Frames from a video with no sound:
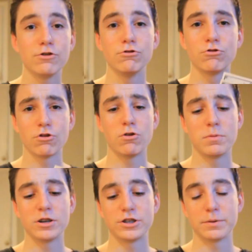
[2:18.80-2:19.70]
you so
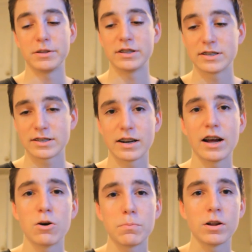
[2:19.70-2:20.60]
much, Jimmy. This is going to
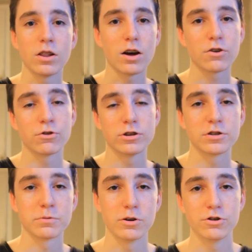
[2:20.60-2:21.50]
help a lot towards
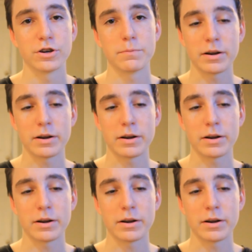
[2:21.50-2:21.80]
the road trip.